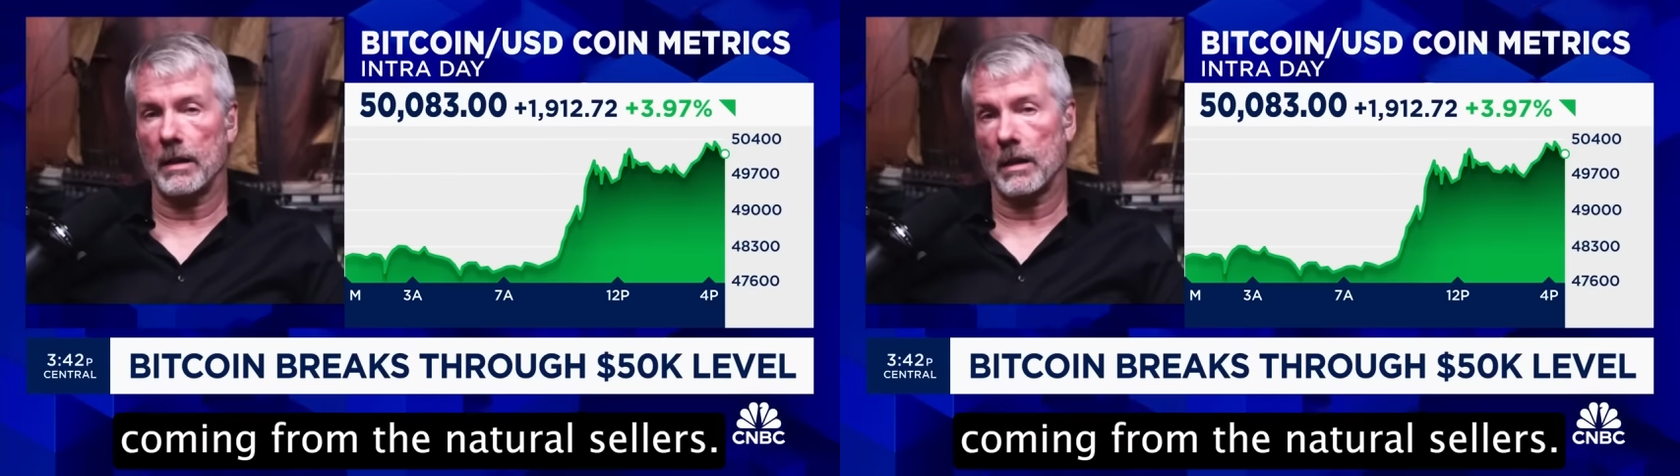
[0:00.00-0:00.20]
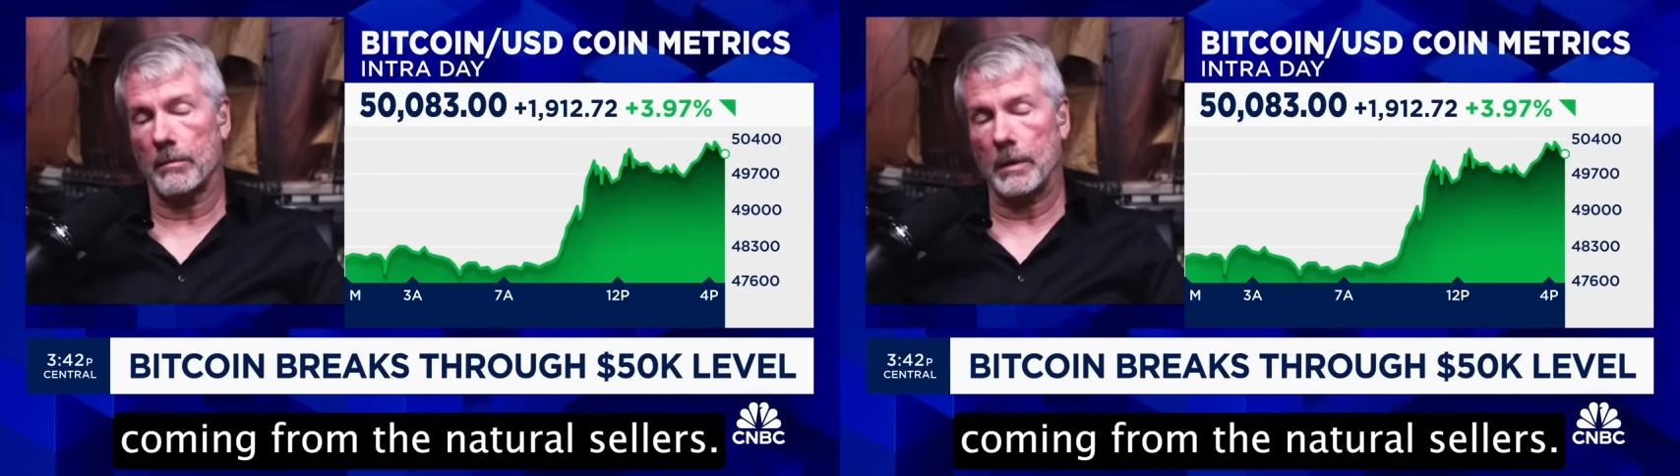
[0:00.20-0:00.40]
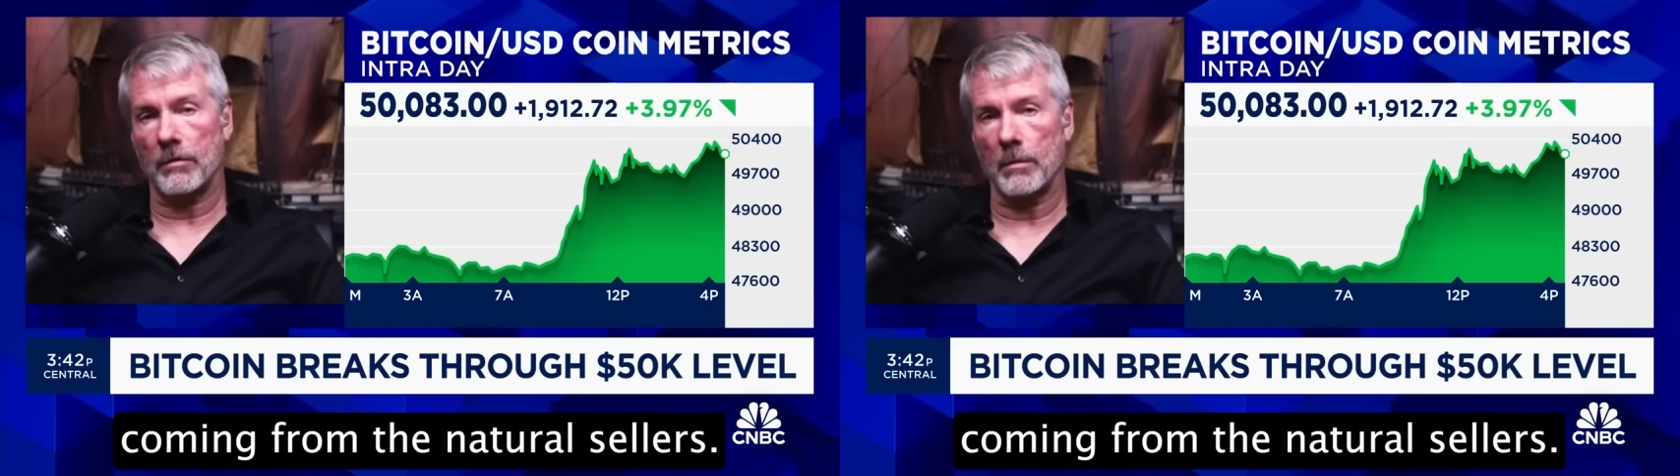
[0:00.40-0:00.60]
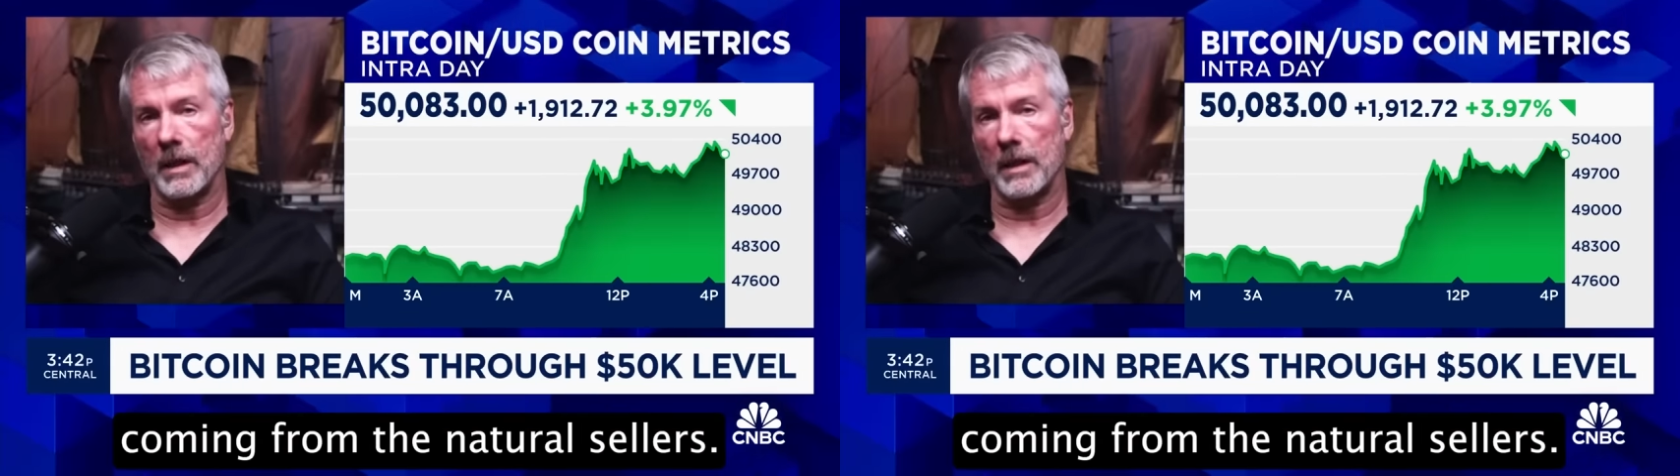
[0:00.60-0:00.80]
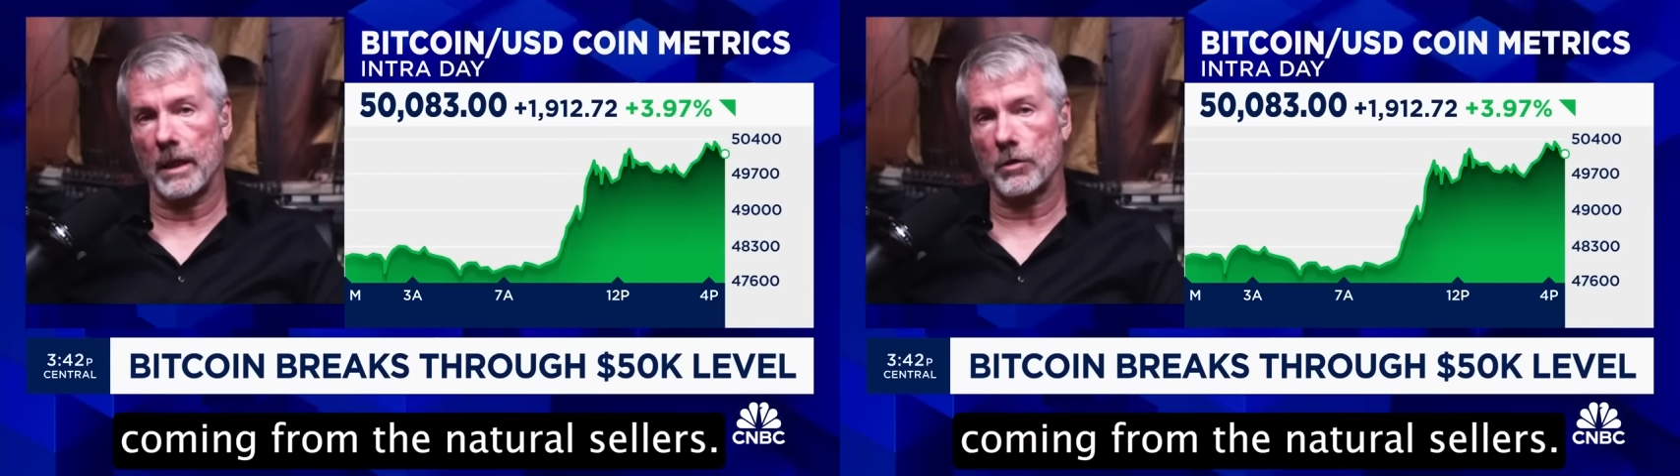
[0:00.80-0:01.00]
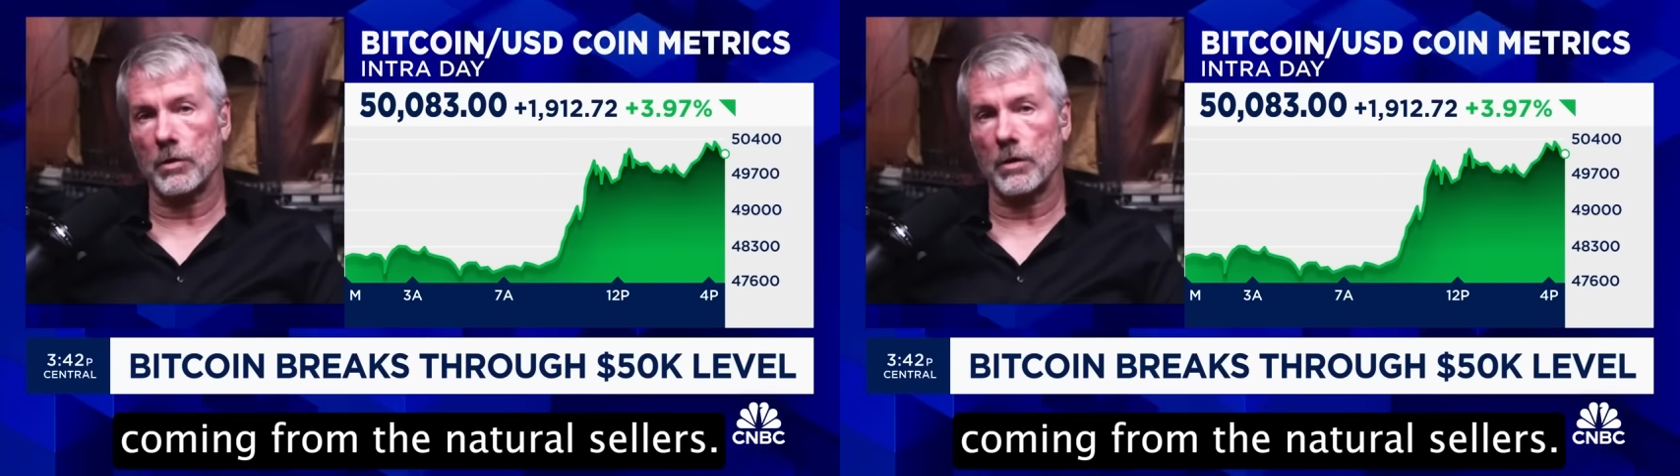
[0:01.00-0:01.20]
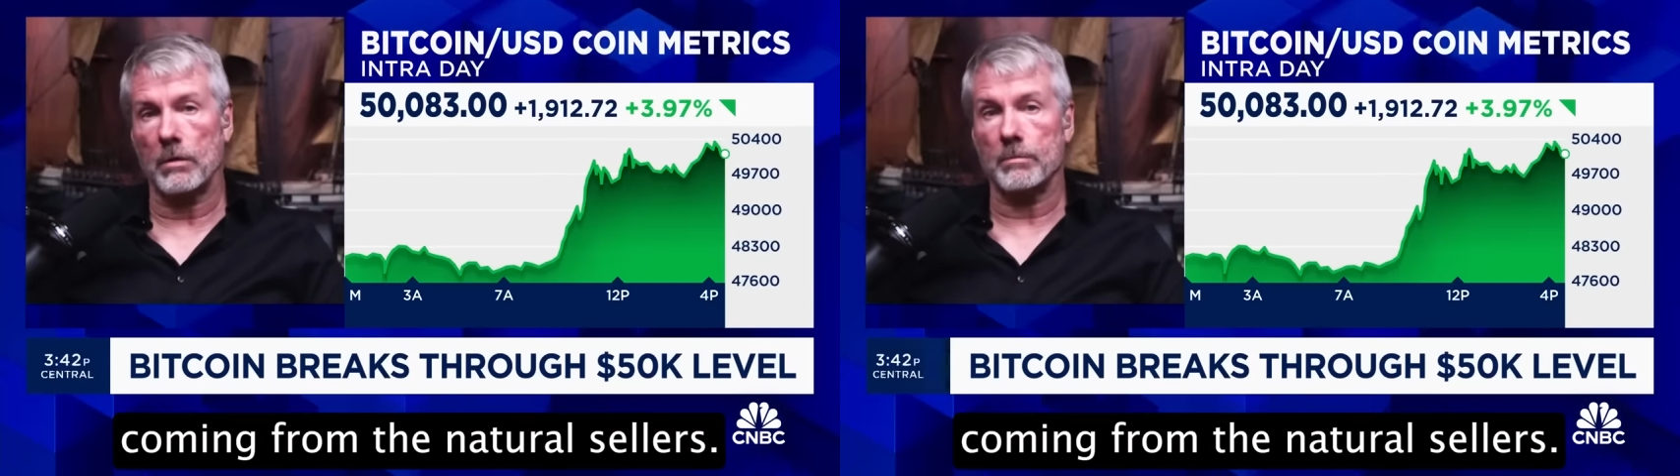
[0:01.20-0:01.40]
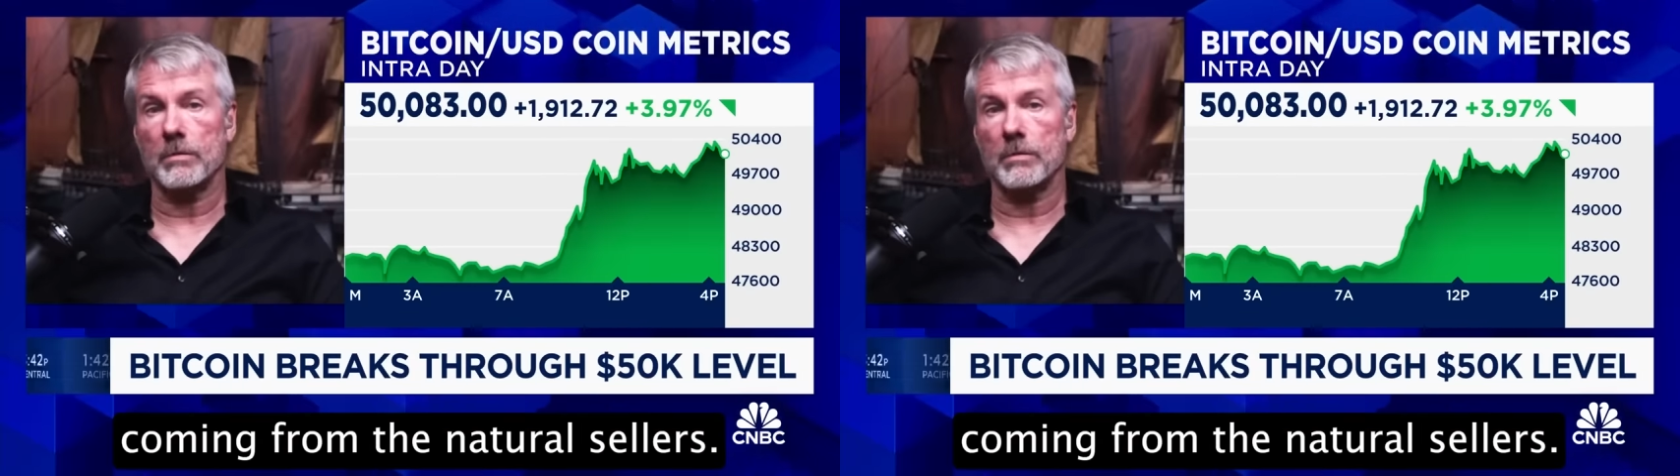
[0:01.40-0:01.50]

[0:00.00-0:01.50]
coming from the natural